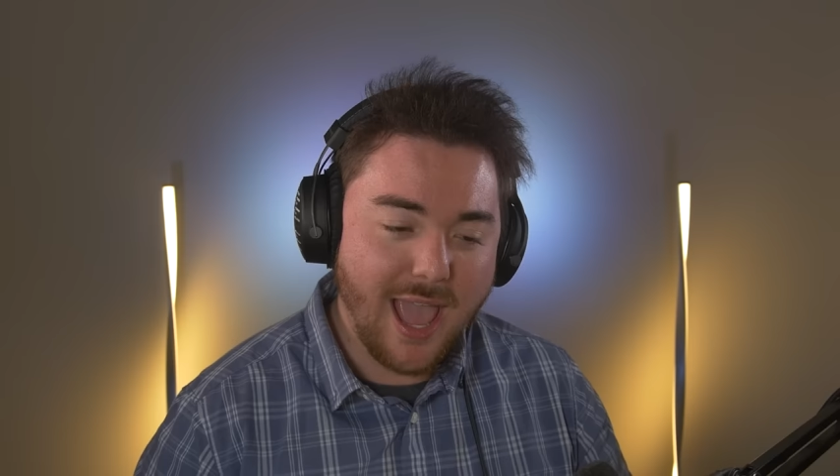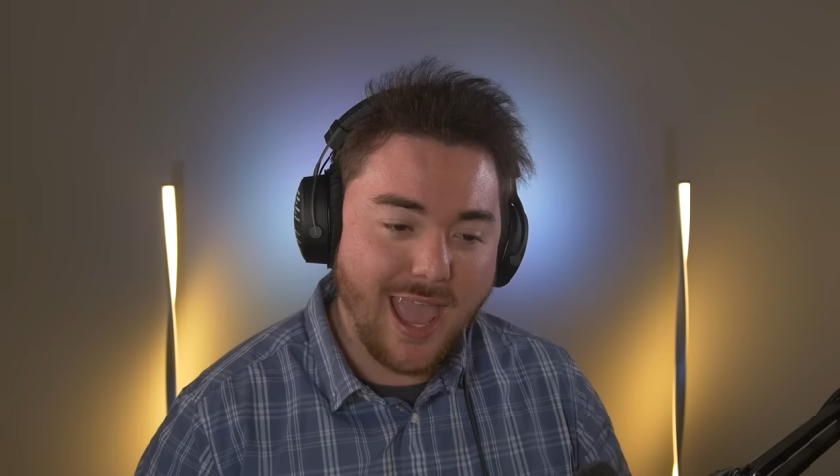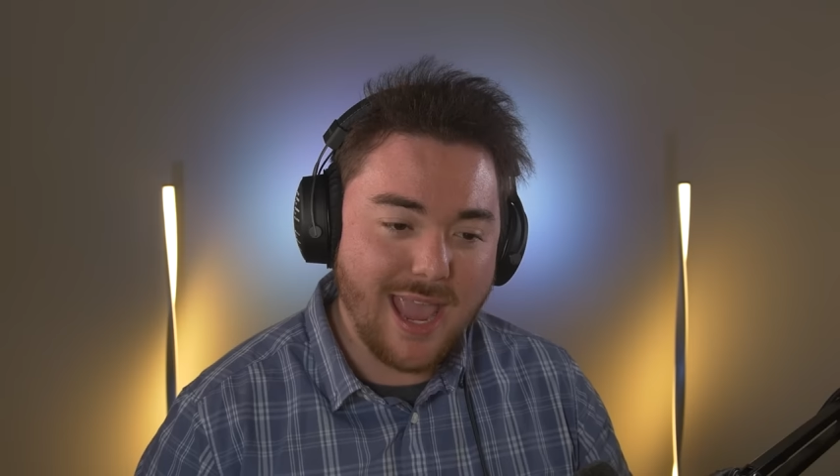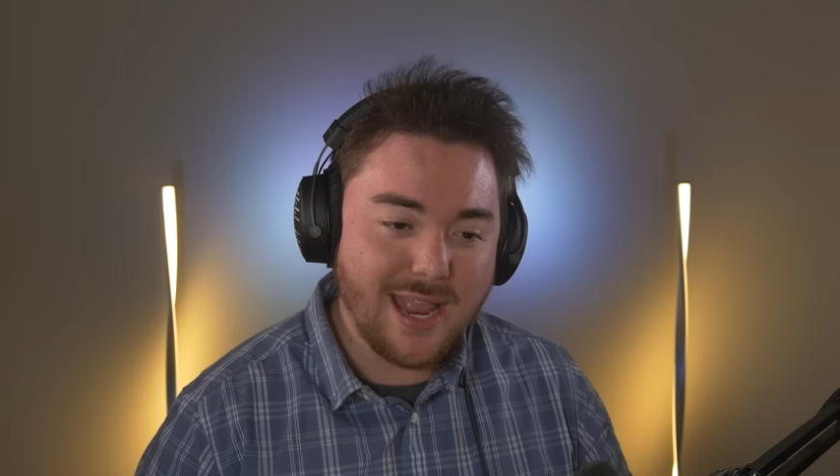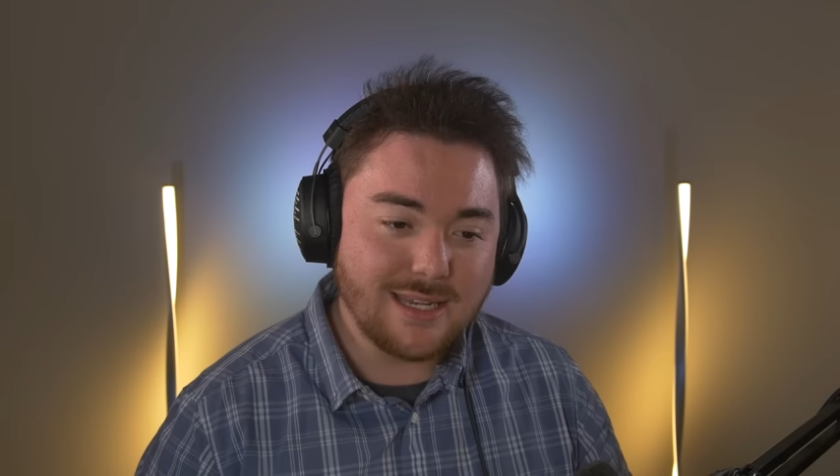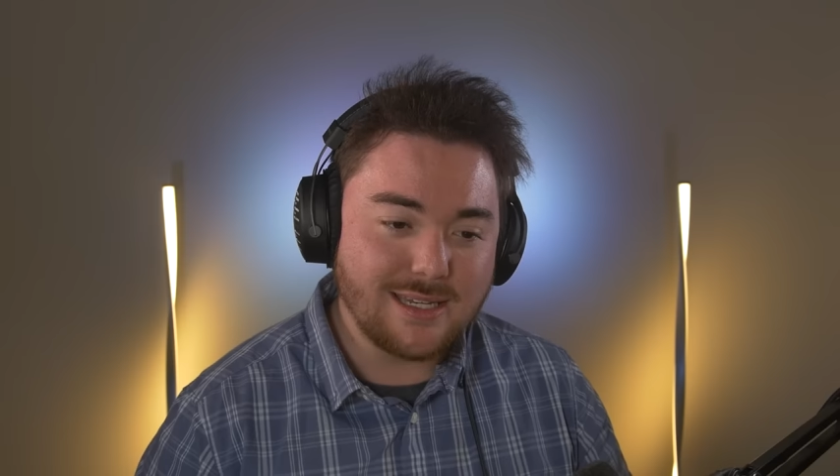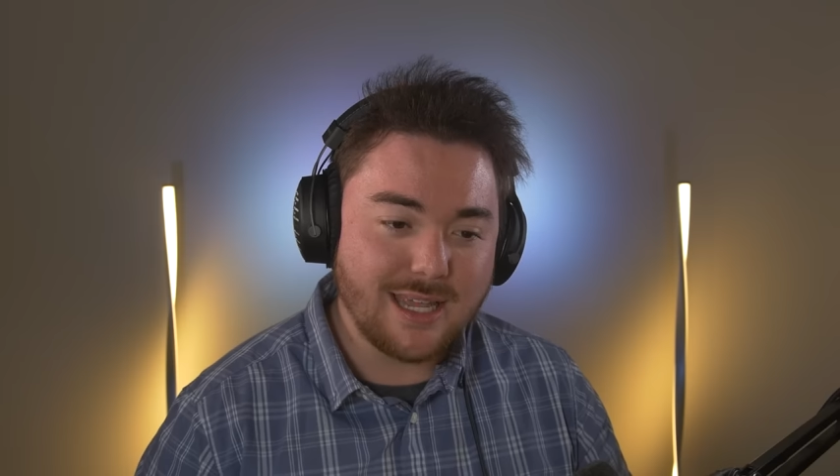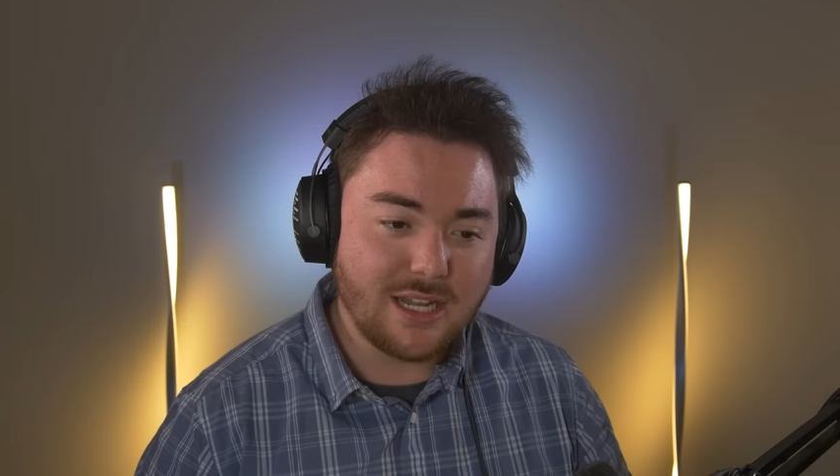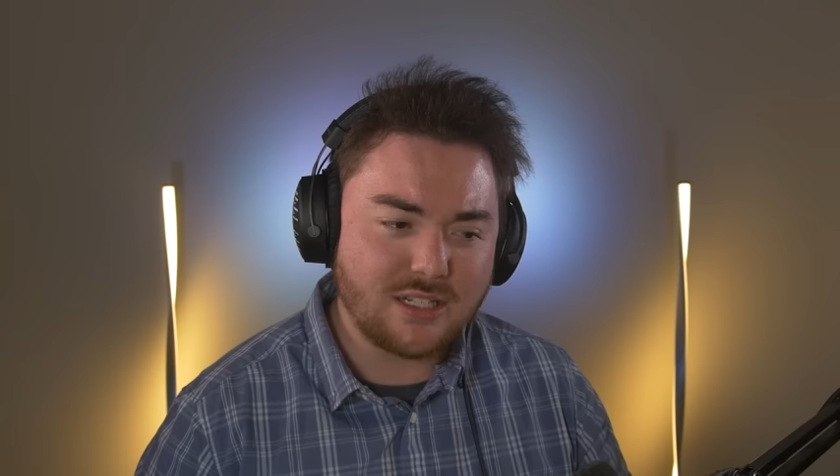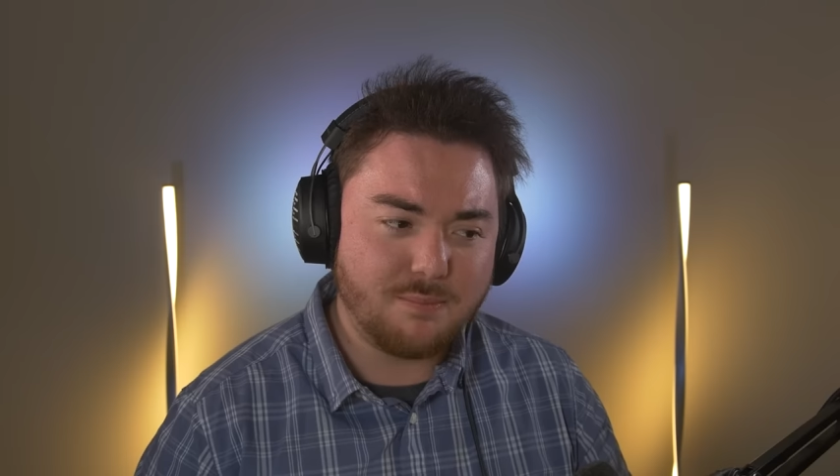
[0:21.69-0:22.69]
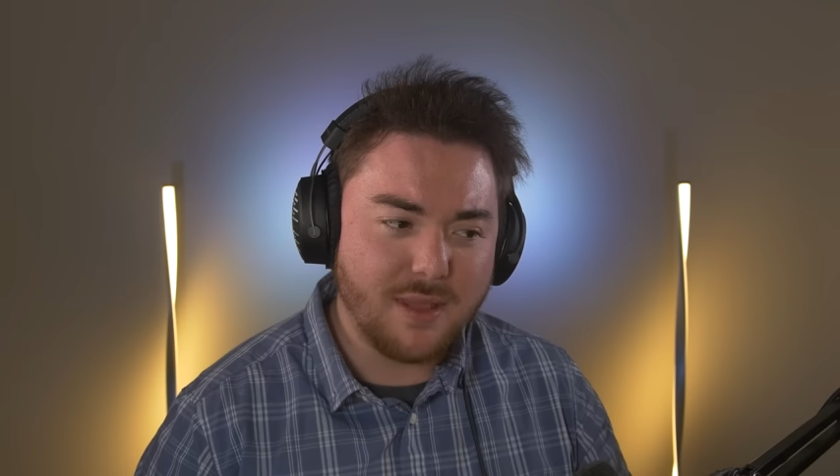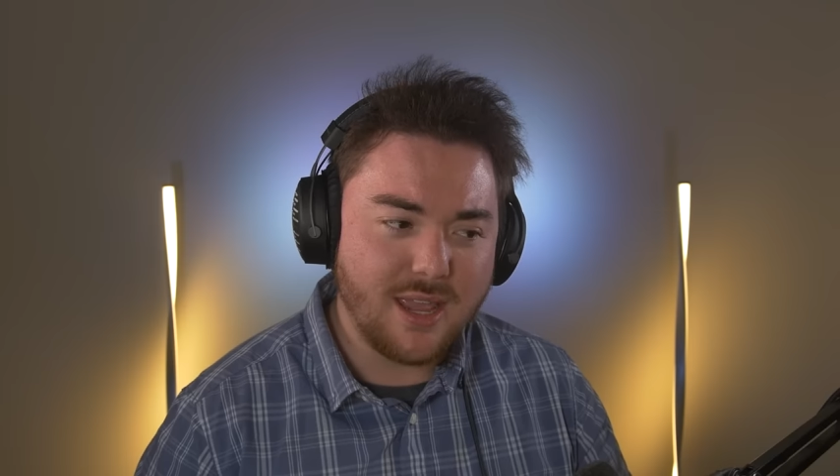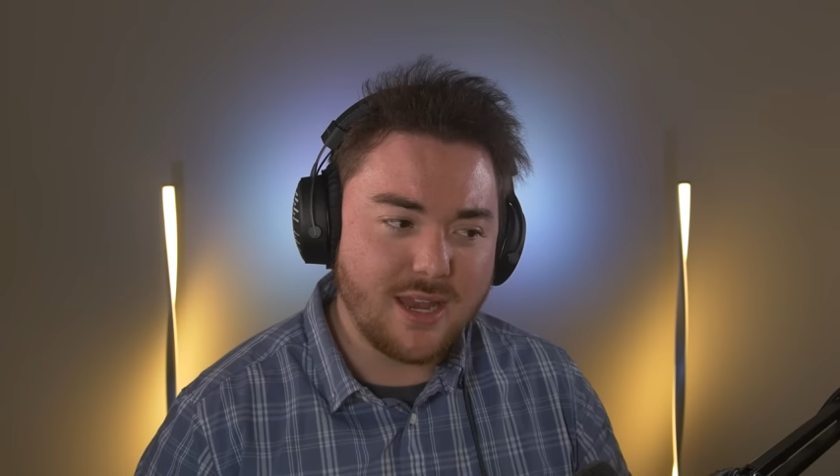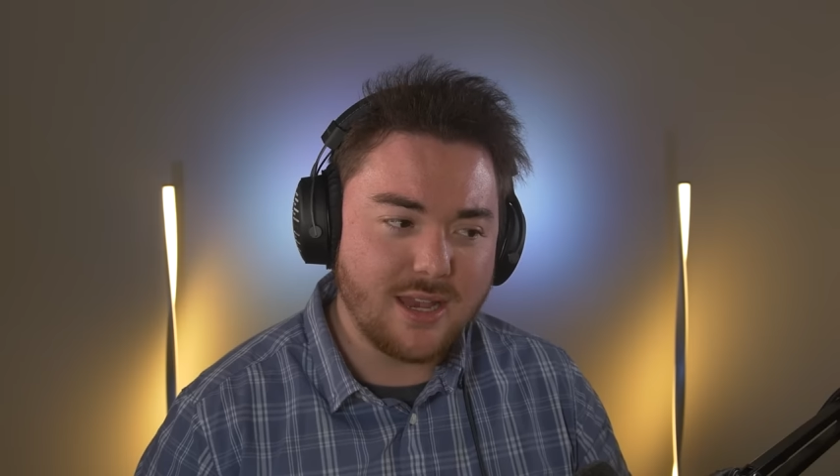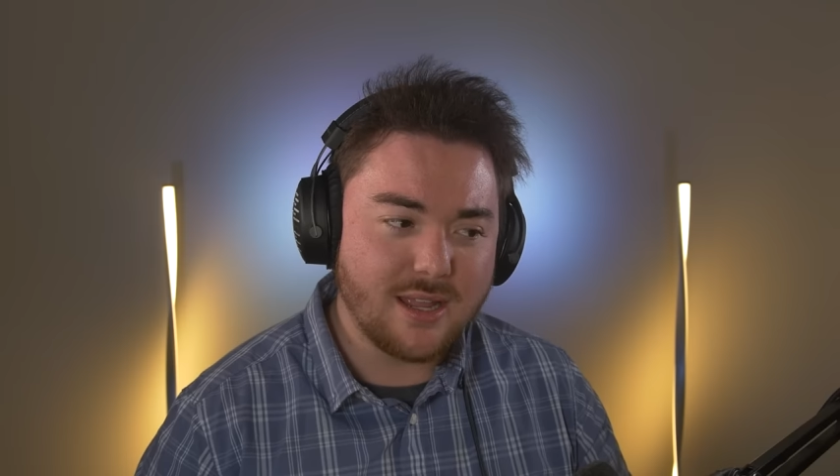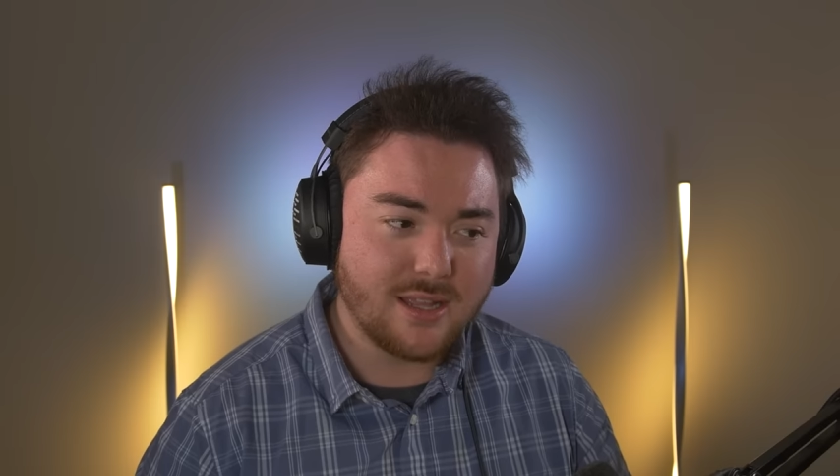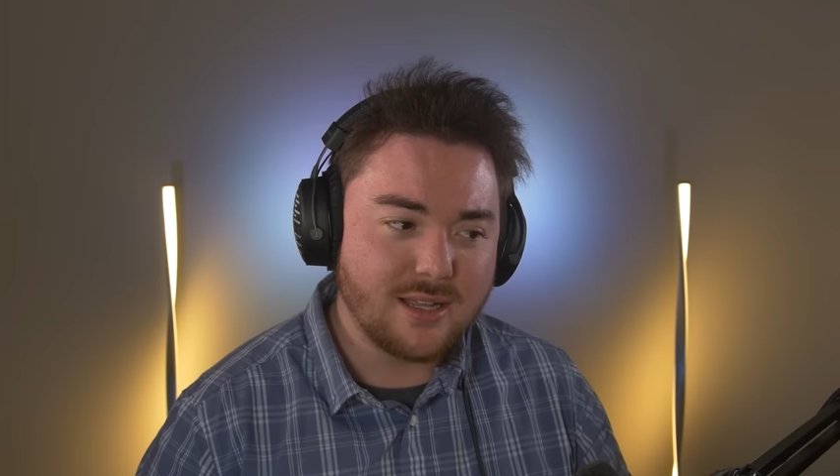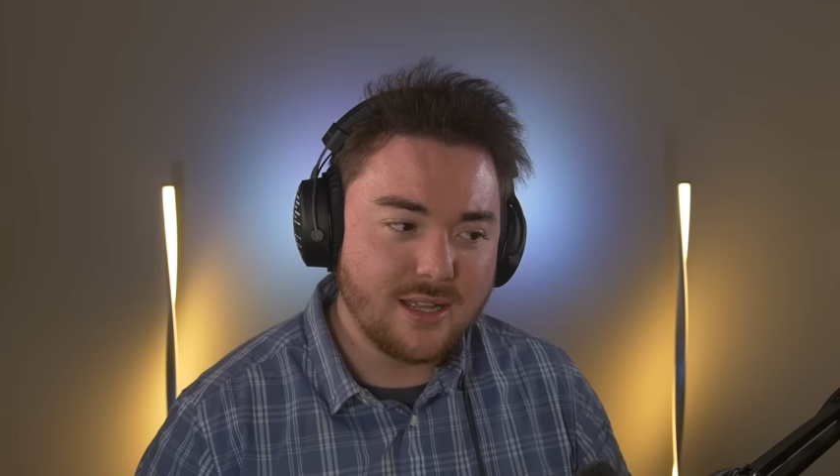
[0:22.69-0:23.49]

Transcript: and it's been